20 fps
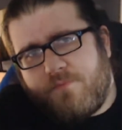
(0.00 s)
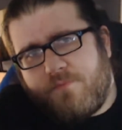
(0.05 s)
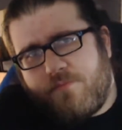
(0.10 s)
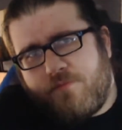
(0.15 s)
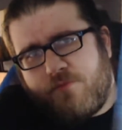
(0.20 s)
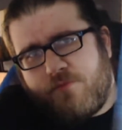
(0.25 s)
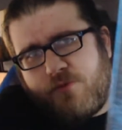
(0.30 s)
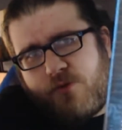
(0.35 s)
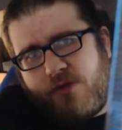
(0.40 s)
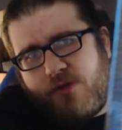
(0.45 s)

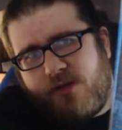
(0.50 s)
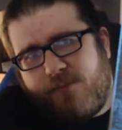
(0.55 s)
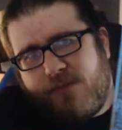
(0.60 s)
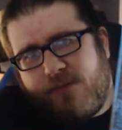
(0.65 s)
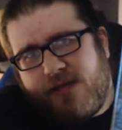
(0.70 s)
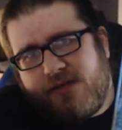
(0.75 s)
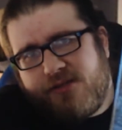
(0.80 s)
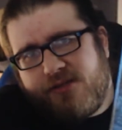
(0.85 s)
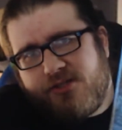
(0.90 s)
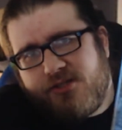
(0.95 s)
Do not
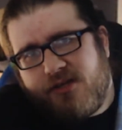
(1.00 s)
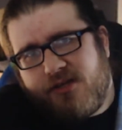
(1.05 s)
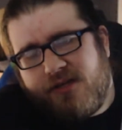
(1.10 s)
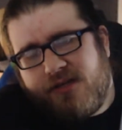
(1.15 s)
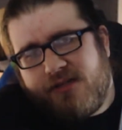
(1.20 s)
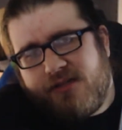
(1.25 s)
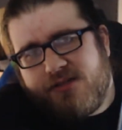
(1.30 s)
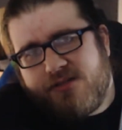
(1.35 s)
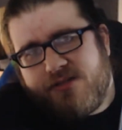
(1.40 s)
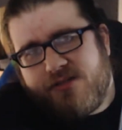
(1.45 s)
mind the
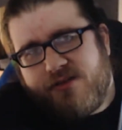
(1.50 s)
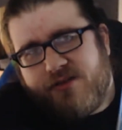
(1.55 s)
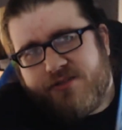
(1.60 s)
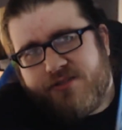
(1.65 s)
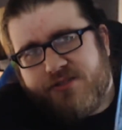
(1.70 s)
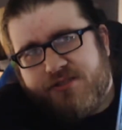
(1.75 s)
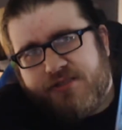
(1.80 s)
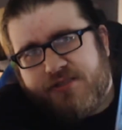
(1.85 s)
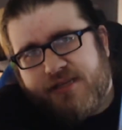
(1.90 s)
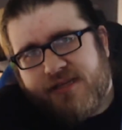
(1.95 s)
shininess there. It's
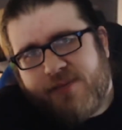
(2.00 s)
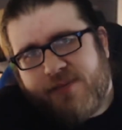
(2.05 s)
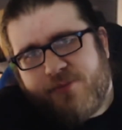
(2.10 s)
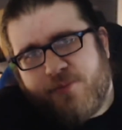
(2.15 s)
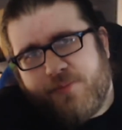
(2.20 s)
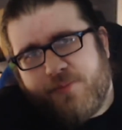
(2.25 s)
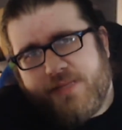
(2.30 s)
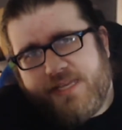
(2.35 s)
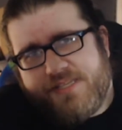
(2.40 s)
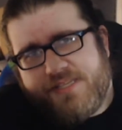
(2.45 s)
just I kept the
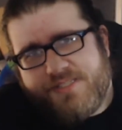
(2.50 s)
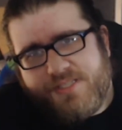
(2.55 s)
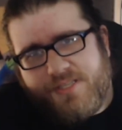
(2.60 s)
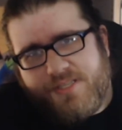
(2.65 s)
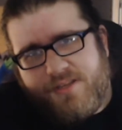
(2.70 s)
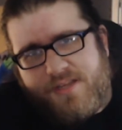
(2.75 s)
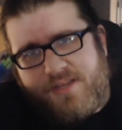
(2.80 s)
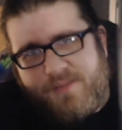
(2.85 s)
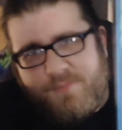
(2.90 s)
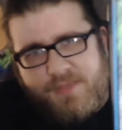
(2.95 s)
plastic
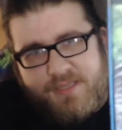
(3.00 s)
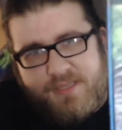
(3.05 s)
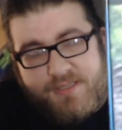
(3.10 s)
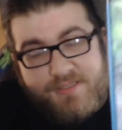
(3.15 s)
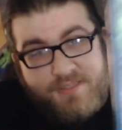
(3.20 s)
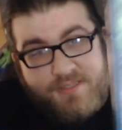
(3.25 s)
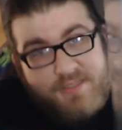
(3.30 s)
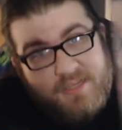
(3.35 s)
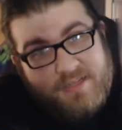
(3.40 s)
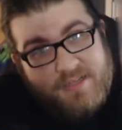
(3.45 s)
on because
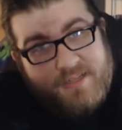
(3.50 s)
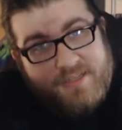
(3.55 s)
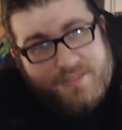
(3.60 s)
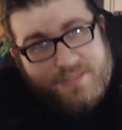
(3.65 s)
it's kind of like